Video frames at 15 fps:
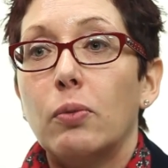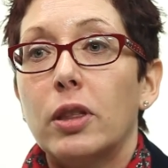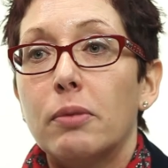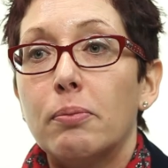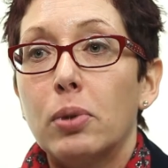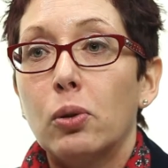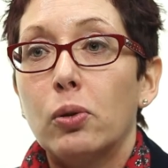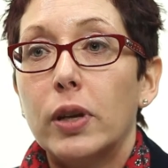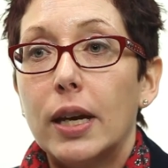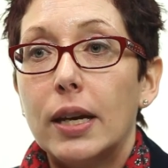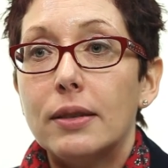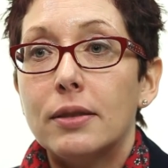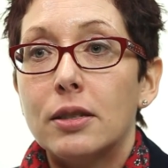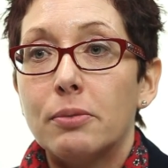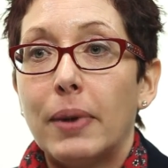with
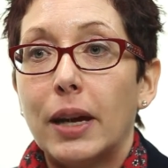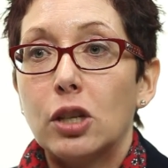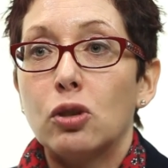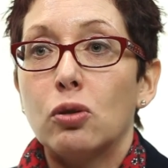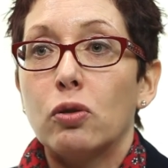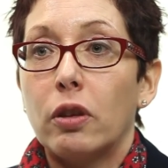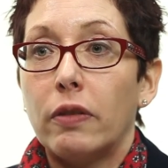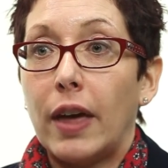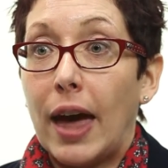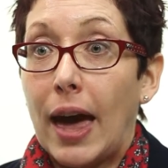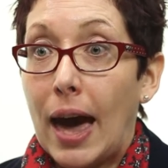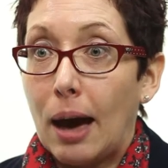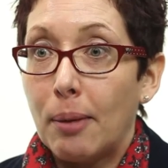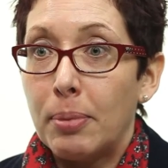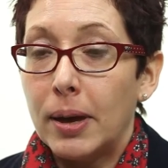employees to make sure that they're
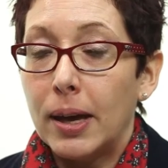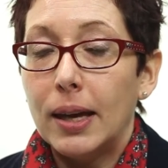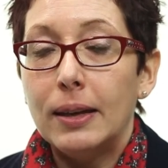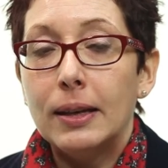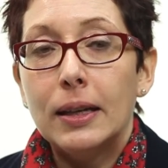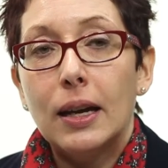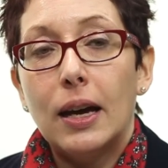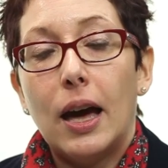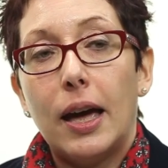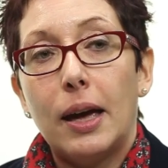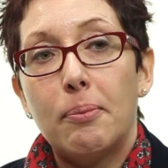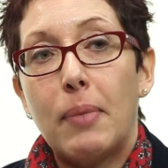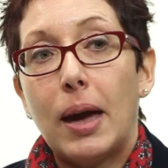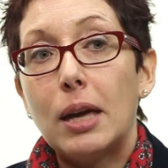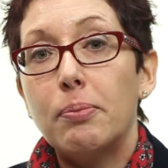happy.
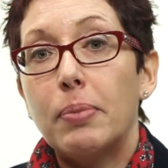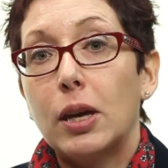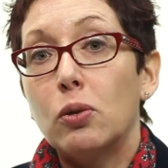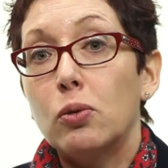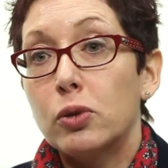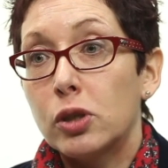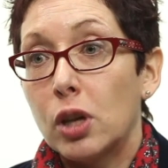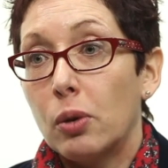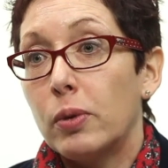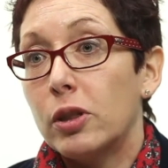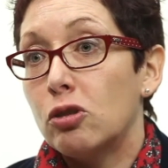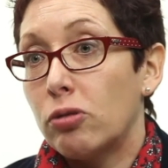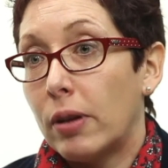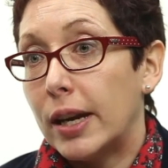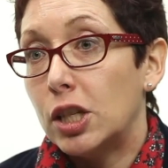It may be also with
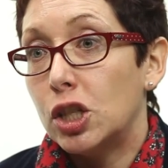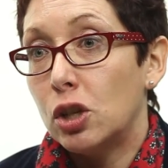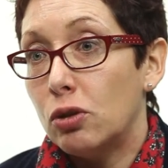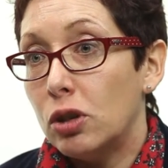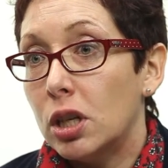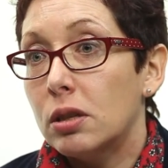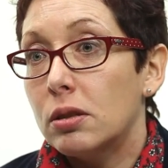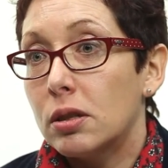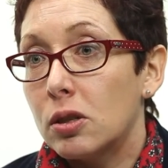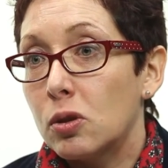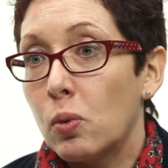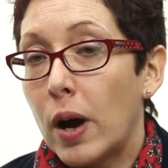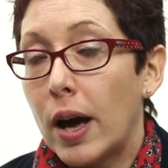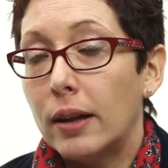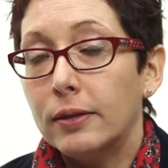trade unions as
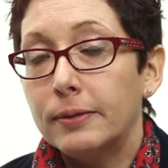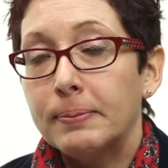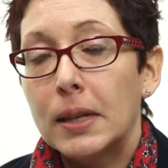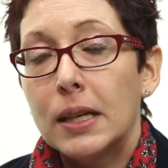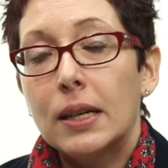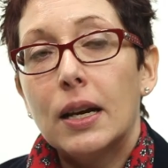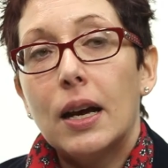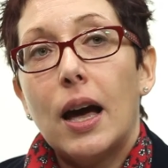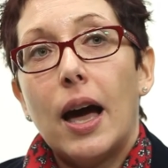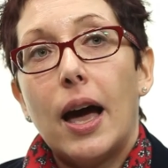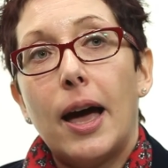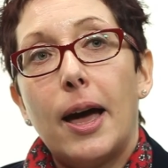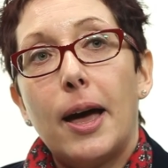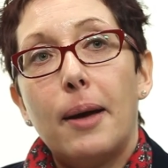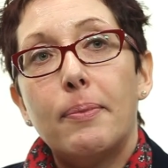well.
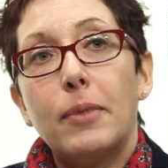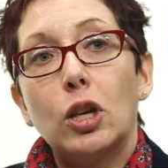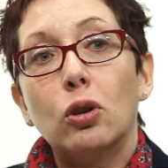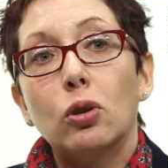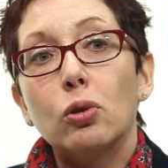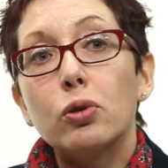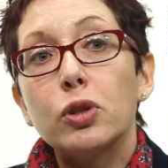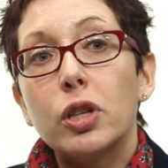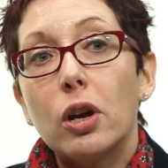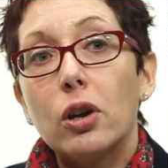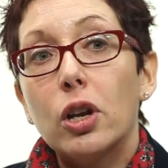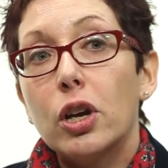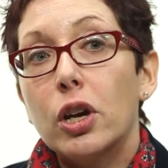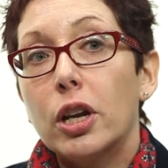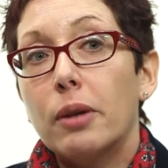You'll also
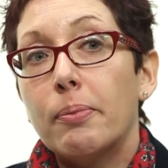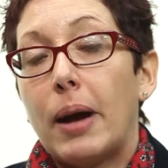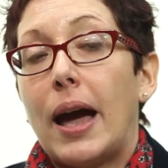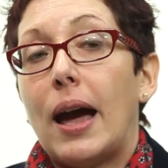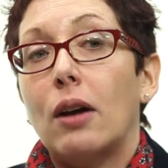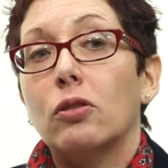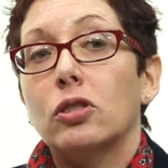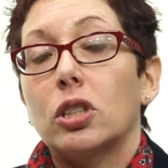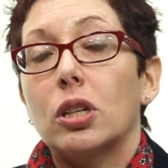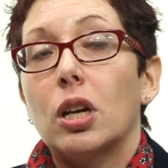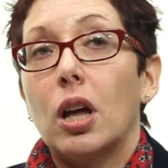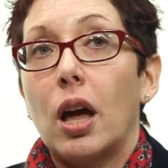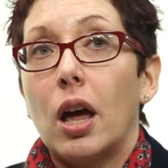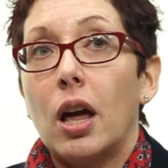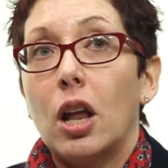learn about
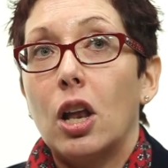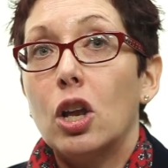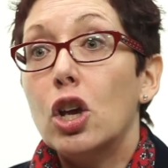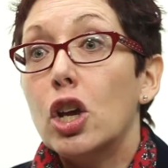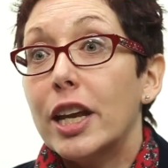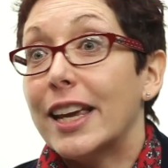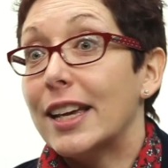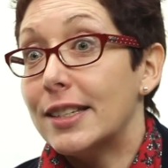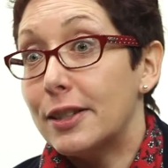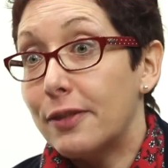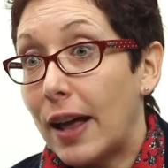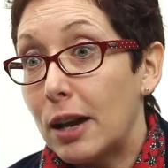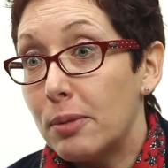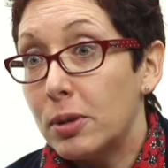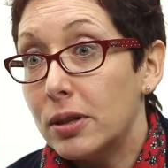learning and
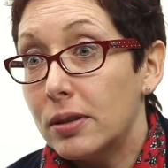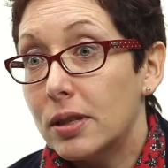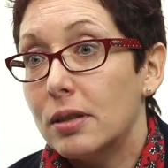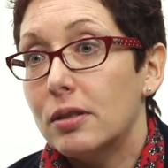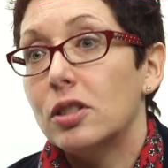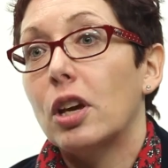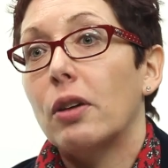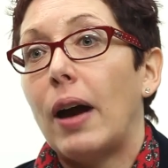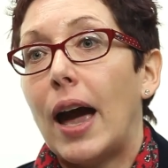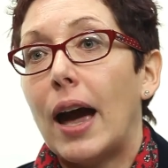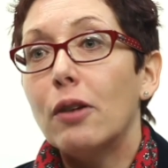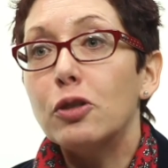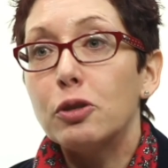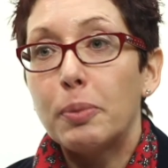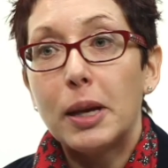development, so
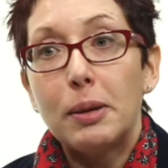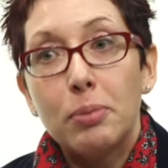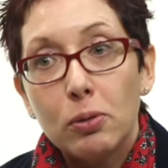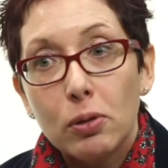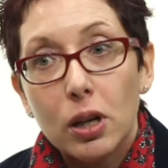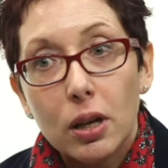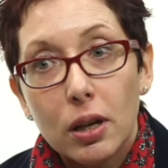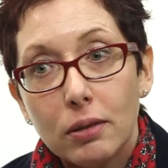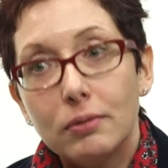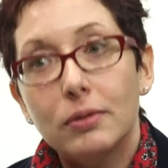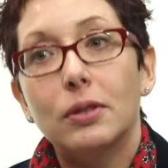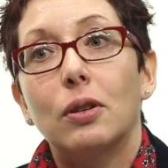how do people learn?